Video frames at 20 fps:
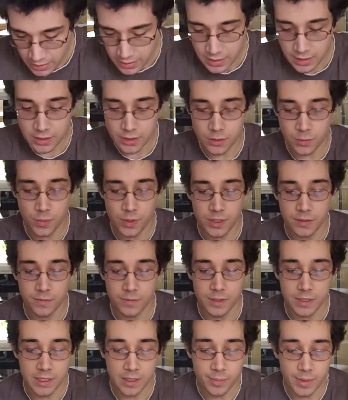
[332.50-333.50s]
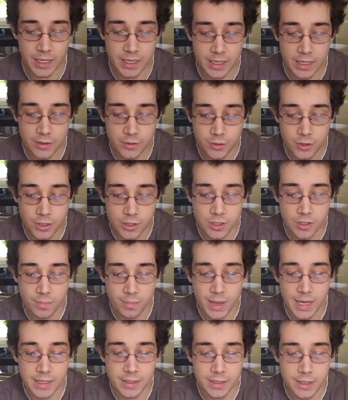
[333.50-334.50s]
This is a wonderful little bit. It's just a
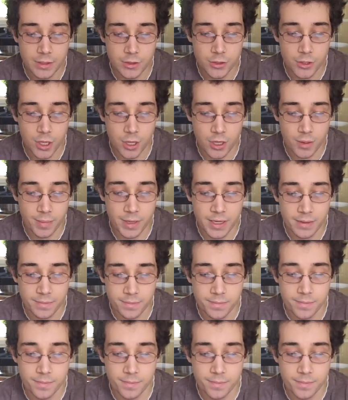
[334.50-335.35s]
basic chuck bit